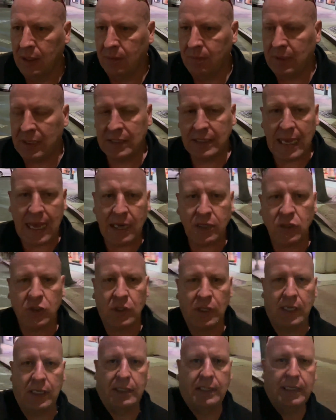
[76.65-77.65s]
Because
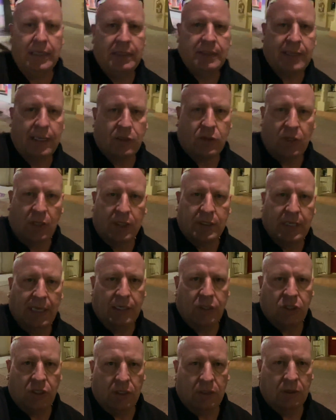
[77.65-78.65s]
actually
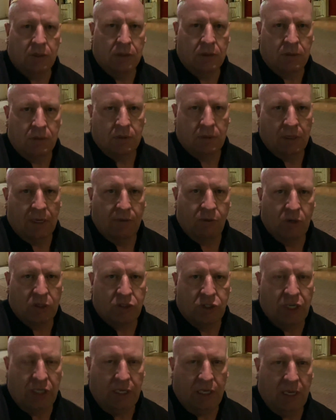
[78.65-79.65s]
decentralization, of which
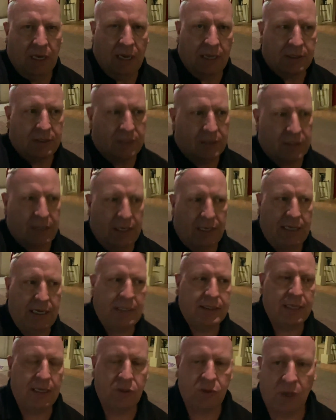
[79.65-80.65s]
EOS is the
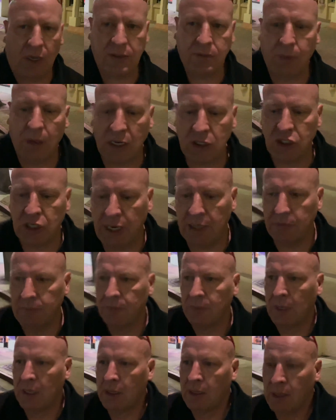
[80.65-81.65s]
decentralized blockchain,
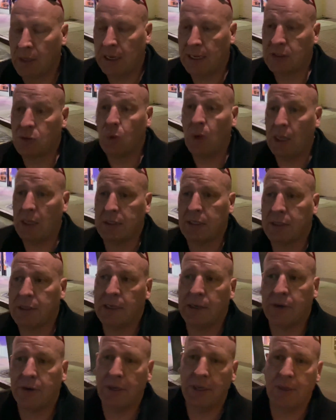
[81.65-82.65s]
as well as
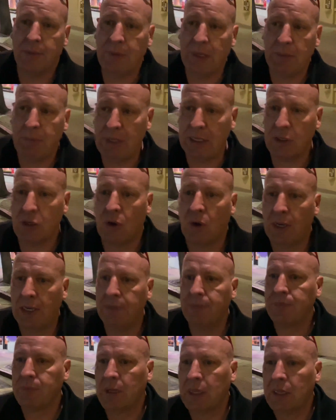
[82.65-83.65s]
Ethereum and Bitcoin,